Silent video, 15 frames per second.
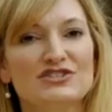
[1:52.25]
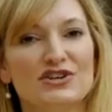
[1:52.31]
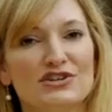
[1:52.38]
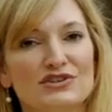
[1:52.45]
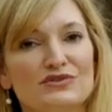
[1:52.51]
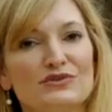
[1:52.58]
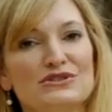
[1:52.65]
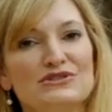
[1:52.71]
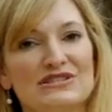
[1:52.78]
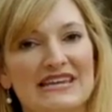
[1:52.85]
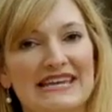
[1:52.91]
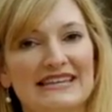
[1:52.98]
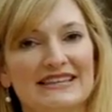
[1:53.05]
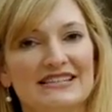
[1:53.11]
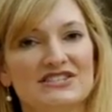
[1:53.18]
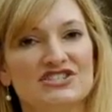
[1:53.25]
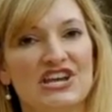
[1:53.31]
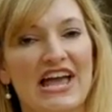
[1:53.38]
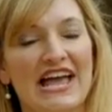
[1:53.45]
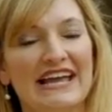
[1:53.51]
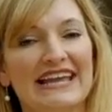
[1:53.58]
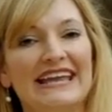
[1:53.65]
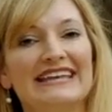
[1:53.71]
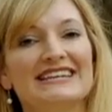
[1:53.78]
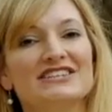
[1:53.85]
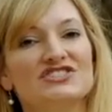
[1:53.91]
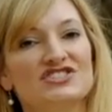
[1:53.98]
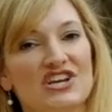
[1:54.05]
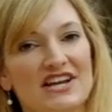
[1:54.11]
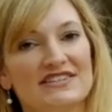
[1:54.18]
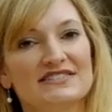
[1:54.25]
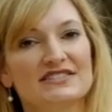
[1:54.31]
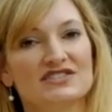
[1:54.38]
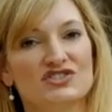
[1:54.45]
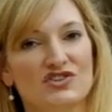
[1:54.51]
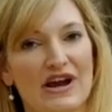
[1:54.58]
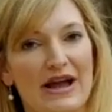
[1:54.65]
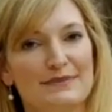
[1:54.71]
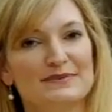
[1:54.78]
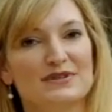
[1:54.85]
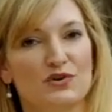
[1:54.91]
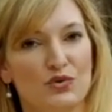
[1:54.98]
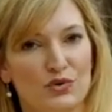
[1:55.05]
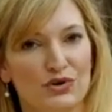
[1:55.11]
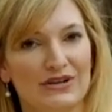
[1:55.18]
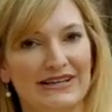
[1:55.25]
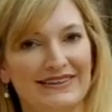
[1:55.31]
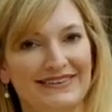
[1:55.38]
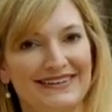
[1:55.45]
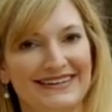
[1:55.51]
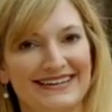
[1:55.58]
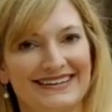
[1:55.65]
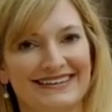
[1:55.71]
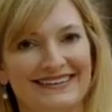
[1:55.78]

sure to routinely check and adjust the straps accordingly.